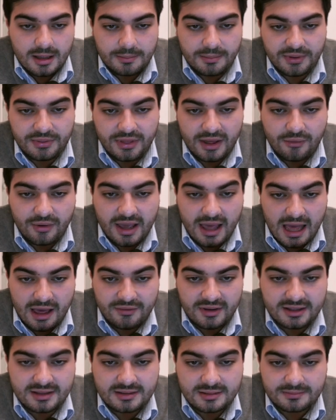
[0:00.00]
But there we
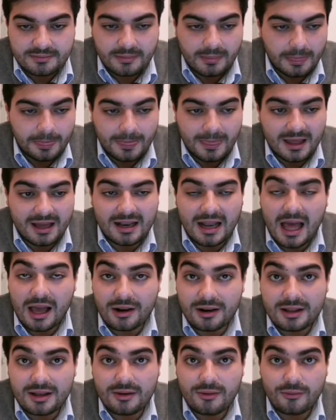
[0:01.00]
have it, an
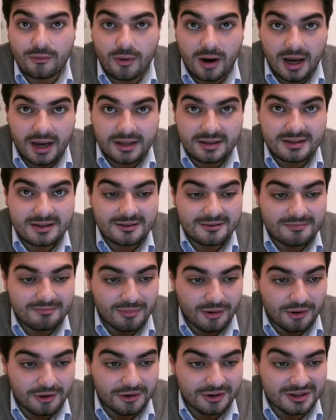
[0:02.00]
ugly white
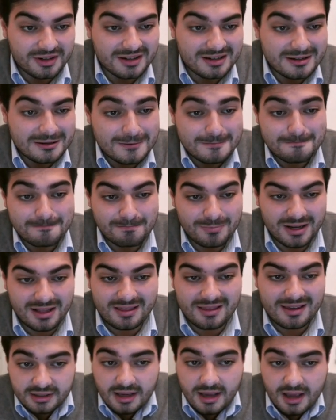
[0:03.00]
border.
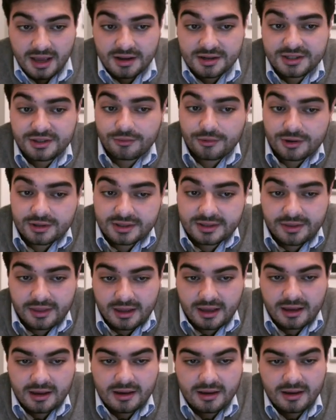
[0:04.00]
But here's the worst
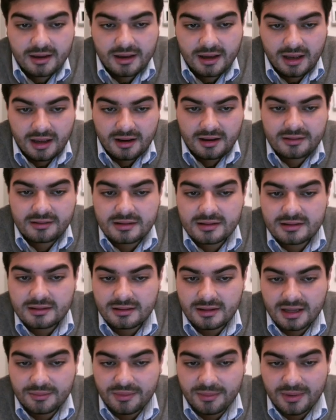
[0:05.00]
thing, and
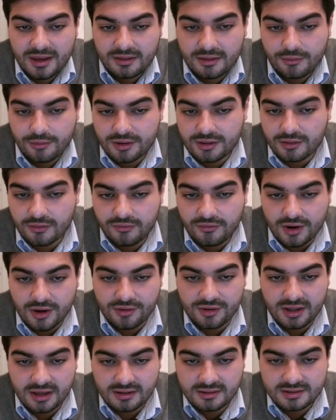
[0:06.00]
let me make the window
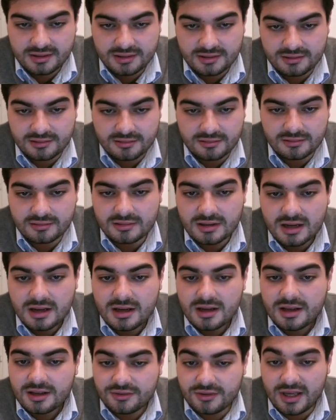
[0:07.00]
floating so,
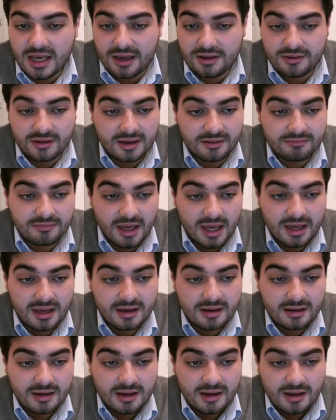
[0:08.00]
so yeah, you can
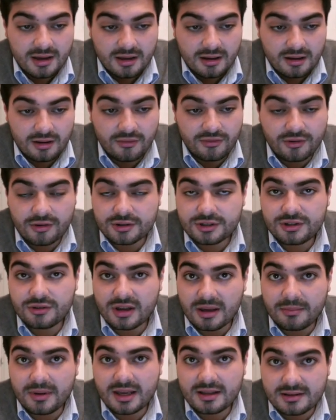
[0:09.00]
make of course, you
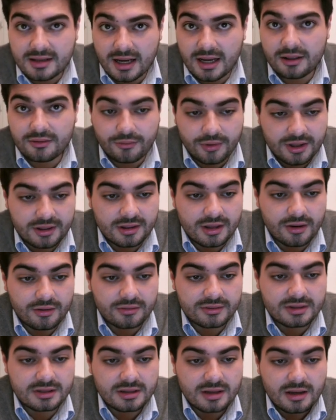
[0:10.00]
can make tiled
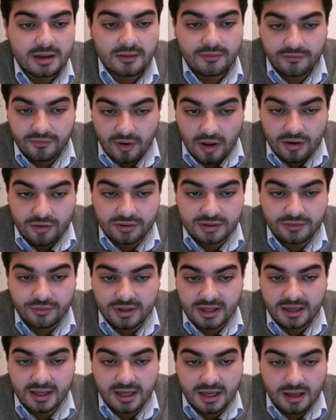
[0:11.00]
windows float
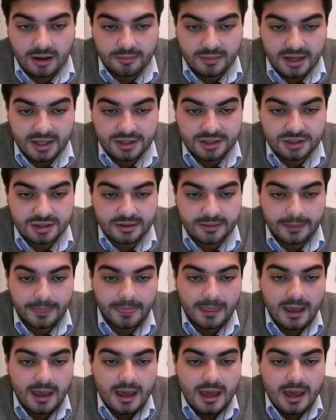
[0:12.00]
with a key combination.